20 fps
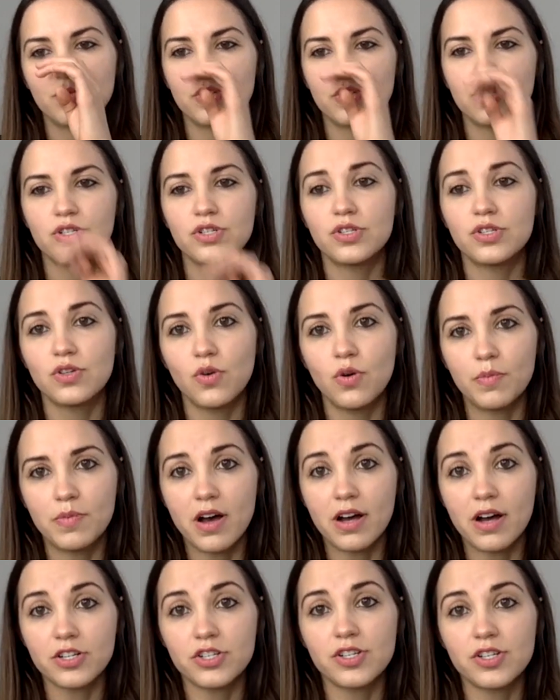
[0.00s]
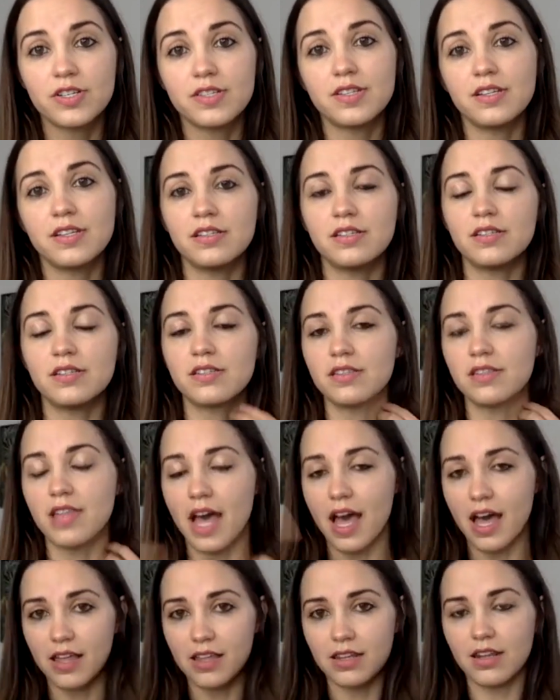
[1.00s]
which is so obnoxious, is
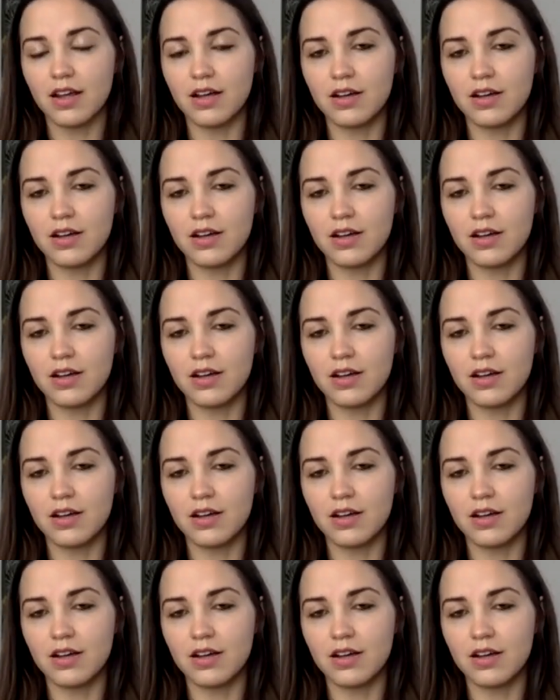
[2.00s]
that